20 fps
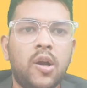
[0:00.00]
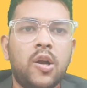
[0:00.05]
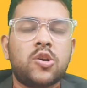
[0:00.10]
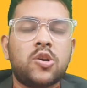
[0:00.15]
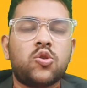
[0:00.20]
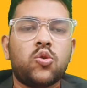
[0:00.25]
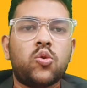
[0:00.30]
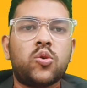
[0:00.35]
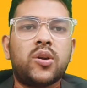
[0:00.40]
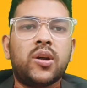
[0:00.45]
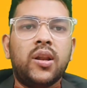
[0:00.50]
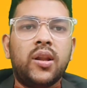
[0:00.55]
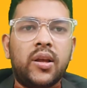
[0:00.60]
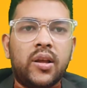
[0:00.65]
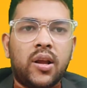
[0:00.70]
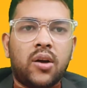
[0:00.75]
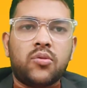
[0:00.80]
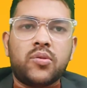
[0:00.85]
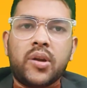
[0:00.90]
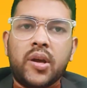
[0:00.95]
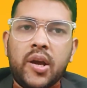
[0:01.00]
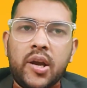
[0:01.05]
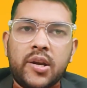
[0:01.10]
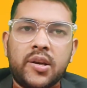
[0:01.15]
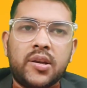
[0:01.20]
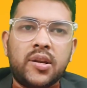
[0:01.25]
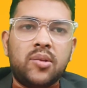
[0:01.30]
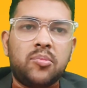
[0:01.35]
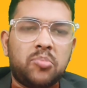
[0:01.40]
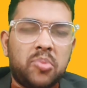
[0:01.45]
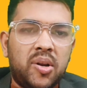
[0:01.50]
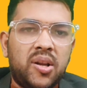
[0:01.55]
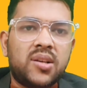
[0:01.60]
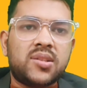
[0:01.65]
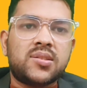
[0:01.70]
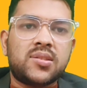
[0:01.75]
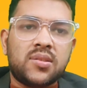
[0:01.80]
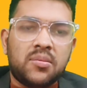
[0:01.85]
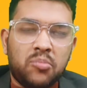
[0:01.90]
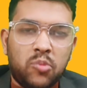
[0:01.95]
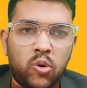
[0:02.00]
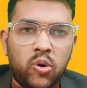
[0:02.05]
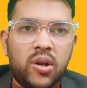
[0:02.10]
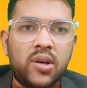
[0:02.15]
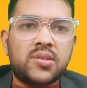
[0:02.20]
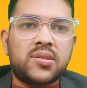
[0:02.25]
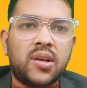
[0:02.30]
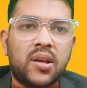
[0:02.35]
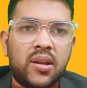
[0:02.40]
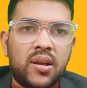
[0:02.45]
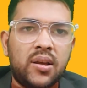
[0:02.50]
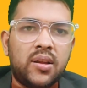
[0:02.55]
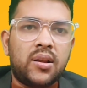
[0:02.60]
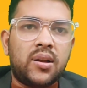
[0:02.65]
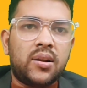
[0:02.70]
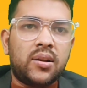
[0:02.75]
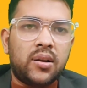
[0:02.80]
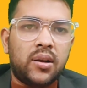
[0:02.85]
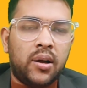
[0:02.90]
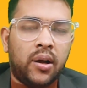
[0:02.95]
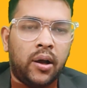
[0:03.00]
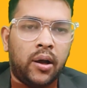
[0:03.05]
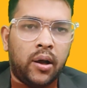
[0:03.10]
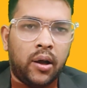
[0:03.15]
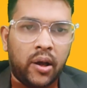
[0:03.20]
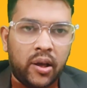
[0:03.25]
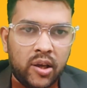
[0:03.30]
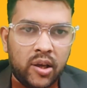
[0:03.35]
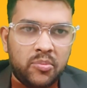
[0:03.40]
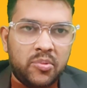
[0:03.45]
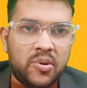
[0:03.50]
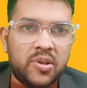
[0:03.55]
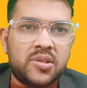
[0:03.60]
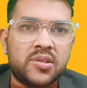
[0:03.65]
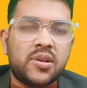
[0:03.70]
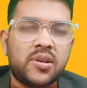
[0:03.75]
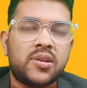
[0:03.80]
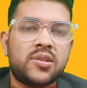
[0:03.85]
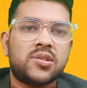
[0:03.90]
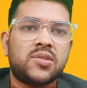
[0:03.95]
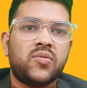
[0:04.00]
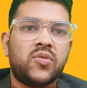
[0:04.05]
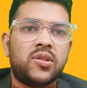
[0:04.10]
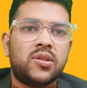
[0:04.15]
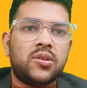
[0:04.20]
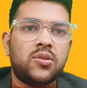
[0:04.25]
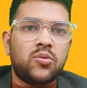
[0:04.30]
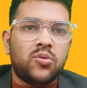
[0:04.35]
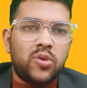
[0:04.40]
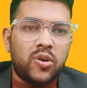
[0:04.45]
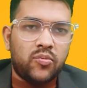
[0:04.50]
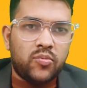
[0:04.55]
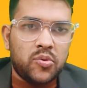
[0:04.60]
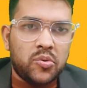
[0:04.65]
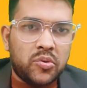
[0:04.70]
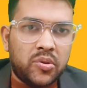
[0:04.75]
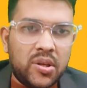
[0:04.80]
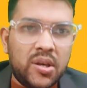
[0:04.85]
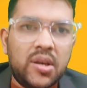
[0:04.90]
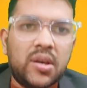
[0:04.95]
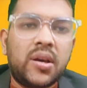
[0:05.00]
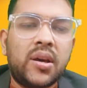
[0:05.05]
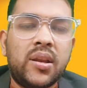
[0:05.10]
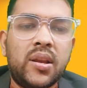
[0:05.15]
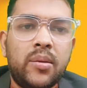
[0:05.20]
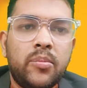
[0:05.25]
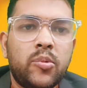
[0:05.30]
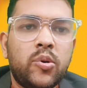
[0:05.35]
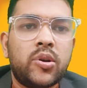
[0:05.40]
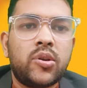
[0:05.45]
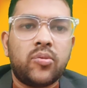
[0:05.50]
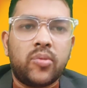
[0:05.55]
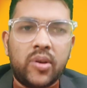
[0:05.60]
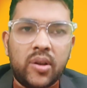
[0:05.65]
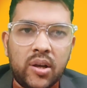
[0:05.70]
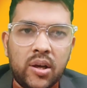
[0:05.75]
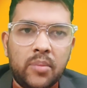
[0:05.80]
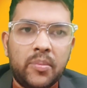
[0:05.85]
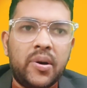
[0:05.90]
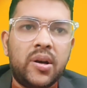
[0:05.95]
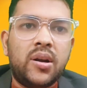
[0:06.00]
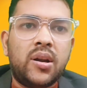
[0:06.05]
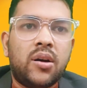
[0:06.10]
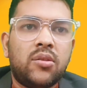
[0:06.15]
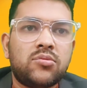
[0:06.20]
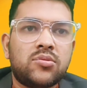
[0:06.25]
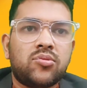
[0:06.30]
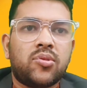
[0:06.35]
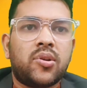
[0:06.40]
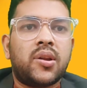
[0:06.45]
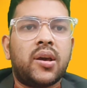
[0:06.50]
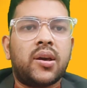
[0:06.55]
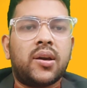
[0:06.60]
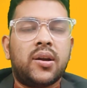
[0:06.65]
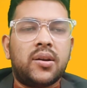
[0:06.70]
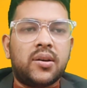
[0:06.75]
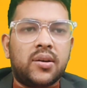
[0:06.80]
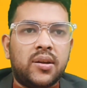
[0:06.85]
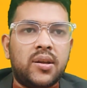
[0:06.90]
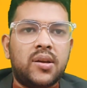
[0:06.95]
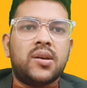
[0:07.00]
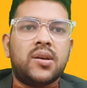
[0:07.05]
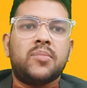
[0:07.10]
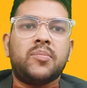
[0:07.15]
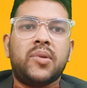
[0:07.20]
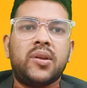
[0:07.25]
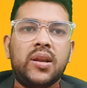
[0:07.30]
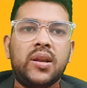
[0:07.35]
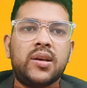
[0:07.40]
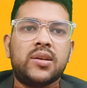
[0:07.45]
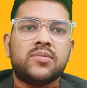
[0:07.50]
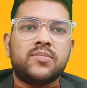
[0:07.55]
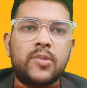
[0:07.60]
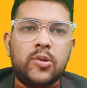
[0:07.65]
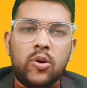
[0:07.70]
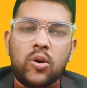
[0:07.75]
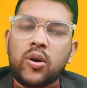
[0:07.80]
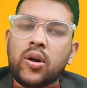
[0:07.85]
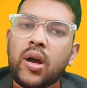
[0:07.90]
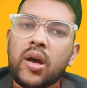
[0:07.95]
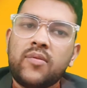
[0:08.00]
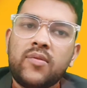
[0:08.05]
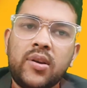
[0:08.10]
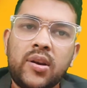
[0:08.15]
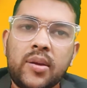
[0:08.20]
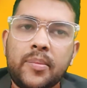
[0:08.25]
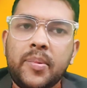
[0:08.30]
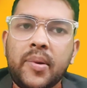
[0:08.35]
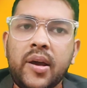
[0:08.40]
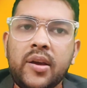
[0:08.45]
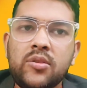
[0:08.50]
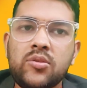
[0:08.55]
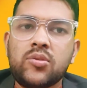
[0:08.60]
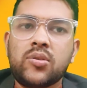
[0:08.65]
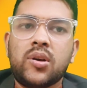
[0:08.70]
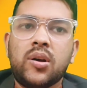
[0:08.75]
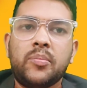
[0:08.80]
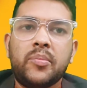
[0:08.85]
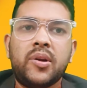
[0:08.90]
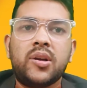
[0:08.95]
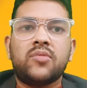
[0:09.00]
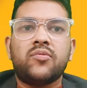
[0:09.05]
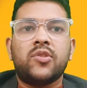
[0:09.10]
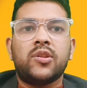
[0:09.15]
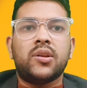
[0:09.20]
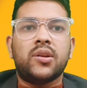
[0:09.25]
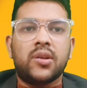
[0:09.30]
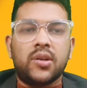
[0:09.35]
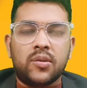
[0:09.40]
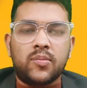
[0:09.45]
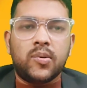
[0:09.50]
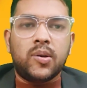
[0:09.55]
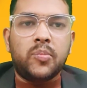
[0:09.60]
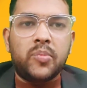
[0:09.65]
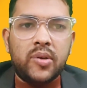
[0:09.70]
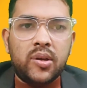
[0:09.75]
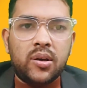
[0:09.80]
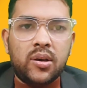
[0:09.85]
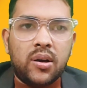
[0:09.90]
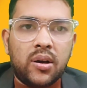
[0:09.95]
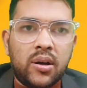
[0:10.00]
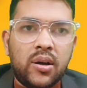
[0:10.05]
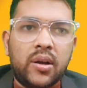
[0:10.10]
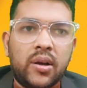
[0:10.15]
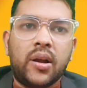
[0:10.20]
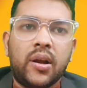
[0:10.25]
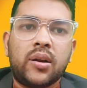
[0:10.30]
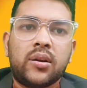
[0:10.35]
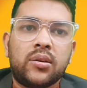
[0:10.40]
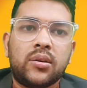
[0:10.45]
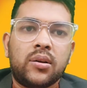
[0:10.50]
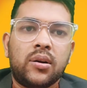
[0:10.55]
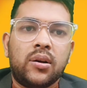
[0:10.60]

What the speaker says: total around 18 plus the bonus and error I have discussed with you. If you think any more, you can comment down so that I can take in my next video, or I will reply in your comment whether it will be a correct